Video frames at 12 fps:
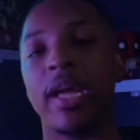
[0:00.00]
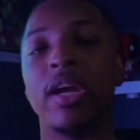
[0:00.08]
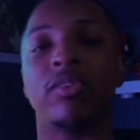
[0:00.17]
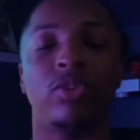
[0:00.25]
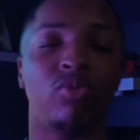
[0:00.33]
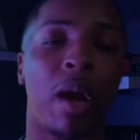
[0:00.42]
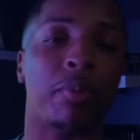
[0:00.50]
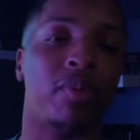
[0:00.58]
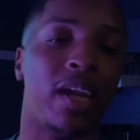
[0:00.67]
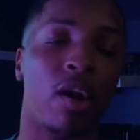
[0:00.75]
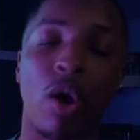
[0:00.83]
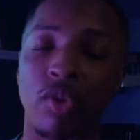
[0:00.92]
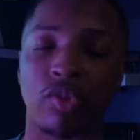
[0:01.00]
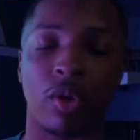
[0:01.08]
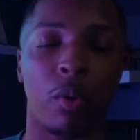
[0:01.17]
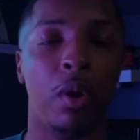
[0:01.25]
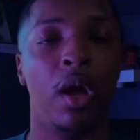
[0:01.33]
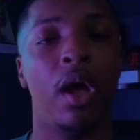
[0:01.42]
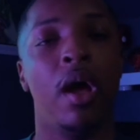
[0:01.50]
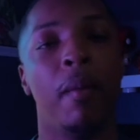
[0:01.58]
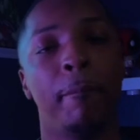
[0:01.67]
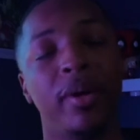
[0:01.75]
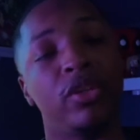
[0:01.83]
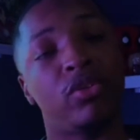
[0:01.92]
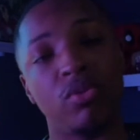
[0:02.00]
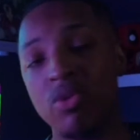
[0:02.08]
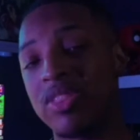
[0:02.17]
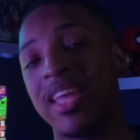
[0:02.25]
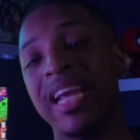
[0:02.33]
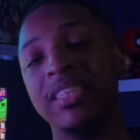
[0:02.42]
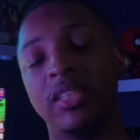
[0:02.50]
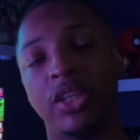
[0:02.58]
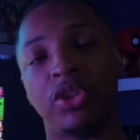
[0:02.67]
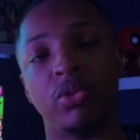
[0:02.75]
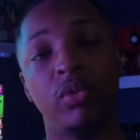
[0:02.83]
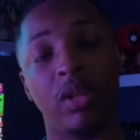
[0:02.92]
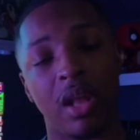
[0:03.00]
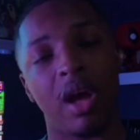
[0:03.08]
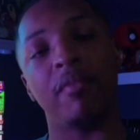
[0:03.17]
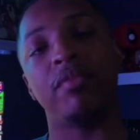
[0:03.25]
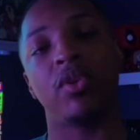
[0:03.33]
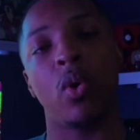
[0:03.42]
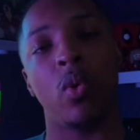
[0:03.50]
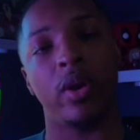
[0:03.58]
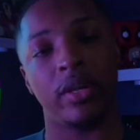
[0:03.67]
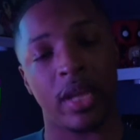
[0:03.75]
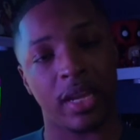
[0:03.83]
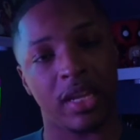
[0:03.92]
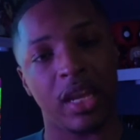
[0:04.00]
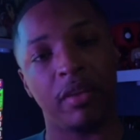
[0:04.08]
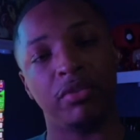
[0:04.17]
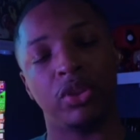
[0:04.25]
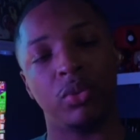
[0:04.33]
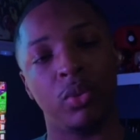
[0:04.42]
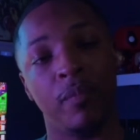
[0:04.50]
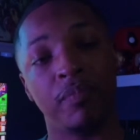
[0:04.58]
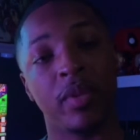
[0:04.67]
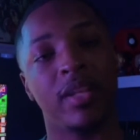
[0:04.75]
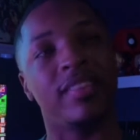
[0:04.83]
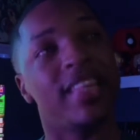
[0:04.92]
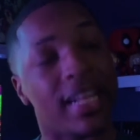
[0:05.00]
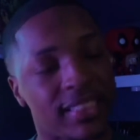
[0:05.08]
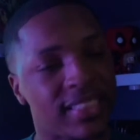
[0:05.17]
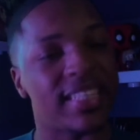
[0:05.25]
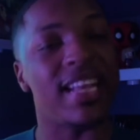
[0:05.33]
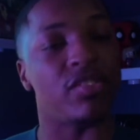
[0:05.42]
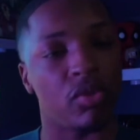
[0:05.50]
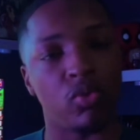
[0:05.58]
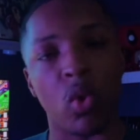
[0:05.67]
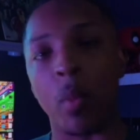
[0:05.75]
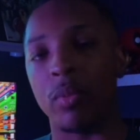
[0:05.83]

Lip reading: right here. Subscribe to that also. But do things that you love doing that gives you that sense of